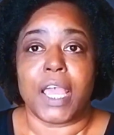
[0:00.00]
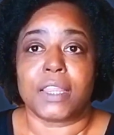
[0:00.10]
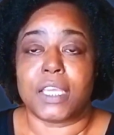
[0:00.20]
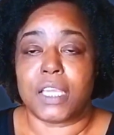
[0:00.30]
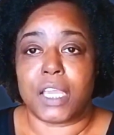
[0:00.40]

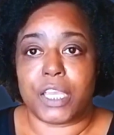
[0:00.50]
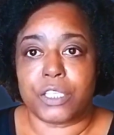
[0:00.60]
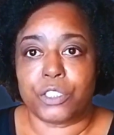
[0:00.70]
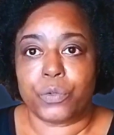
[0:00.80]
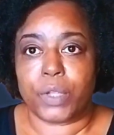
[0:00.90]
The
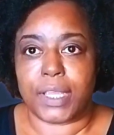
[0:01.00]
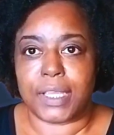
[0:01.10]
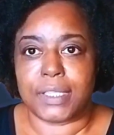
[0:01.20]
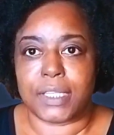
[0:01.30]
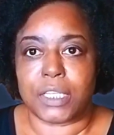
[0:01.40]
issue
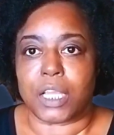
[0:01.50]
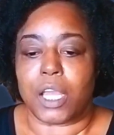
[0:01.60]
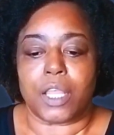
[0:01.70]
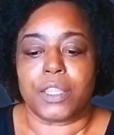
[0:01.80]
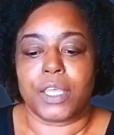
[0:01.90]
isn't
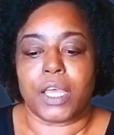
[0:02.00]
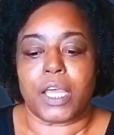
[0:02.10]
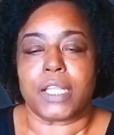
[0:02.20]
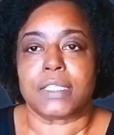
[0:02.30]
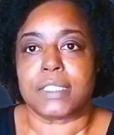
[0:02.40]

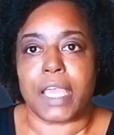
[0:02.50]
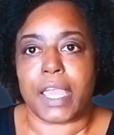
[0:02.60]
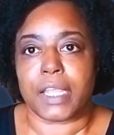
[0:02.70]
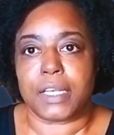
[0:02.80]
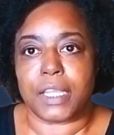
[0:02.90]
the
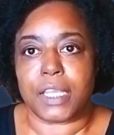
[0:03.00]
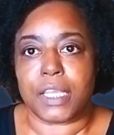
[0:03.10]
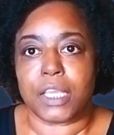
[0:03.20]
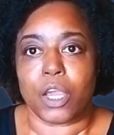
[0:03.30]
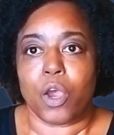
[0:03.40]

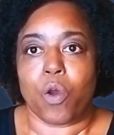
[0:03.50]
technique